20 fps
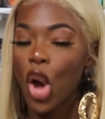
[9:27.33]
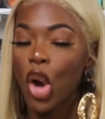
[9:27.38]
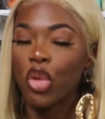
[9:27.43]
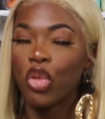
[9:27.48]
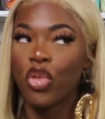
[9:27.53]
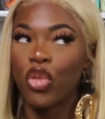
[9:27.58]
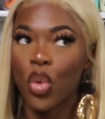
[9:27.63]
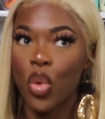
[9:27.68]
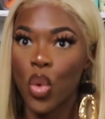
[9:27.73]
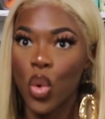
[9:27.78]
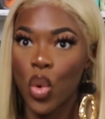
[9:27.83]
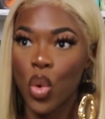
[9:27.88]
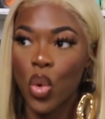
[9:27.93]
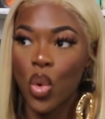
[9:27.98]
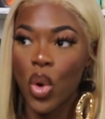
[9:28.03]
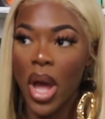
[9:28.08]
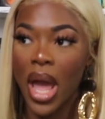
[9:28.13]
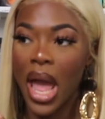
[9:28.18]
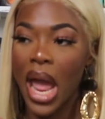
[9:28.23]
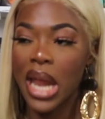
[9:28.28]

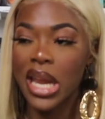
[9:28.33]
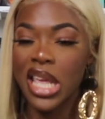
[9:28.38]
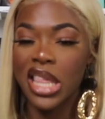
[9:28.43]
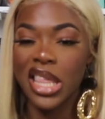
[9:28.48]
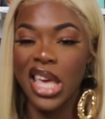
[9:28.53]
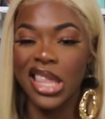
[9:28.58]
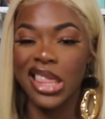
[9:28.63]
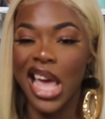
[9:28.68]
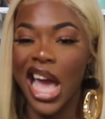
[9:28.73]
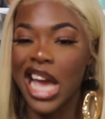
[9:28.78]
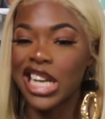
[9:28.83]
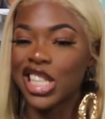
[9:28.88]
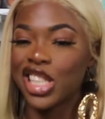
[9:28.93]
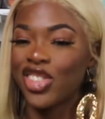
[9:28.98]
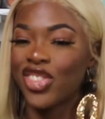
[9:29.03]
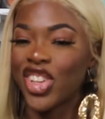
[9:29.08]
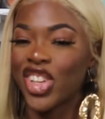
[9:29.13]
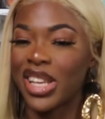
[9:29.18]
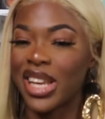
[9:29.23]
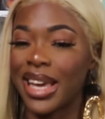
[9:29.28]
for anything that I
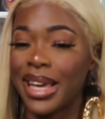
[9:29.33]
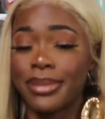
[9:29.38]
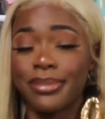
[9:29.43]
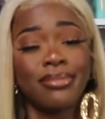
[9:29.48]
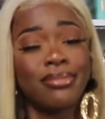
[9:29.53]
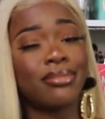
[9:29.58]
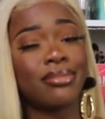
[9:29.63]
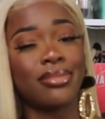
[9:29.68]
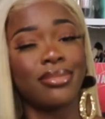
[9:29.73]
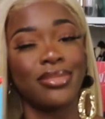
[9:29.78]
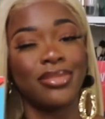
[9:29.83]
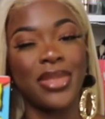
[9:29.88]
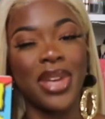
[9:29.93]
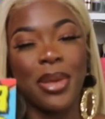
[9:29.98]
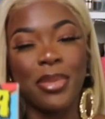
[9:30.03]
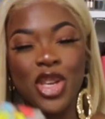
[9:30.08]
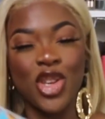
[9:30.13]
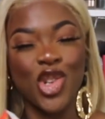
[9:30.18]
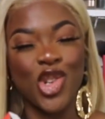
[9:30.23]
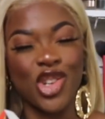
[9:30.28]
just feel like,
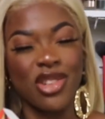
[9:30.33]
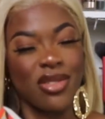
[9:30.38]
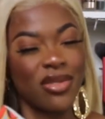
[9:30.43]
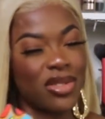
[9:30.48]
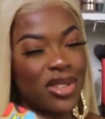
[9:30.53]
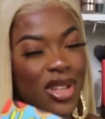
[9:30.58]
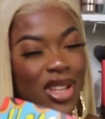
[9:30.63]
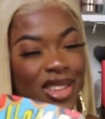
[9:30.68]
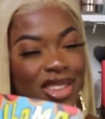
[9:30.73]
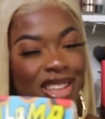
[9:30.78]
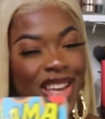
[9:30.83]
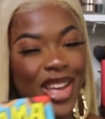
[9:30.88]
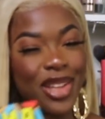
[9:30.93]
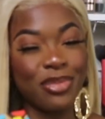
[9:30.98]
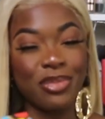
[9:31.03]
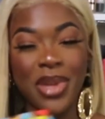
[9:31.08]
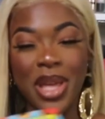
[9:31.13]
maybe you shouldn't have said that.